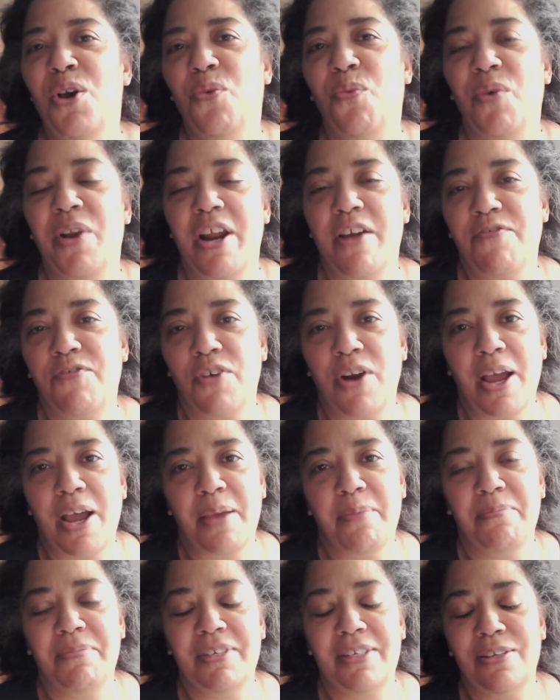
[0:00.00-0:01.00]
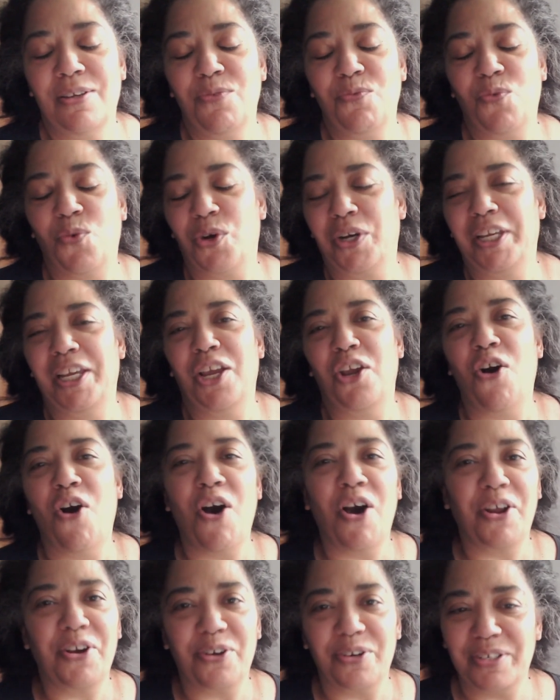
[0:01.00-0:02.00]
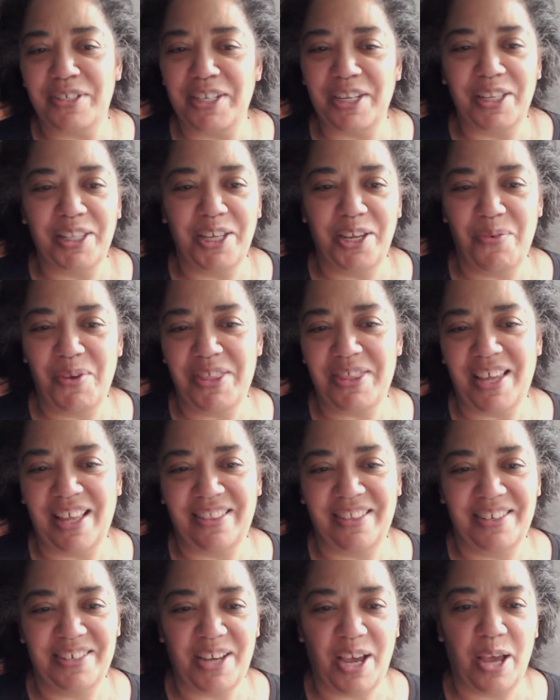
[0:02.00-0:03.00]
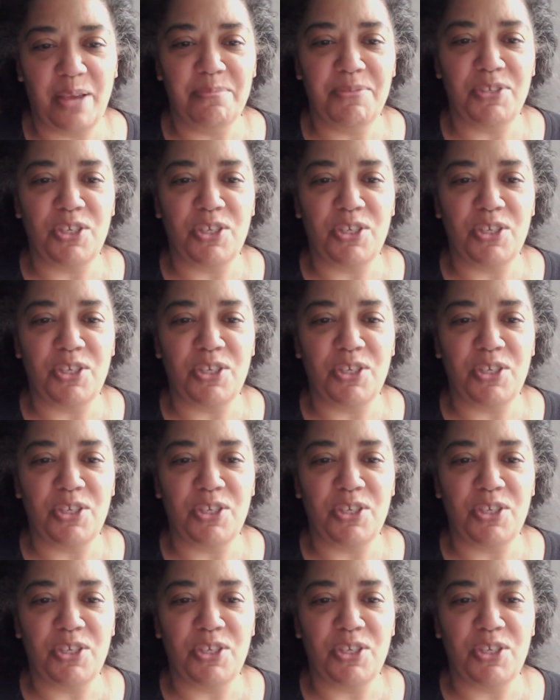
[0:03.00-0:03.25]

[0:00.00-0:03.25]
whatever I'm working on or dealing with at the time.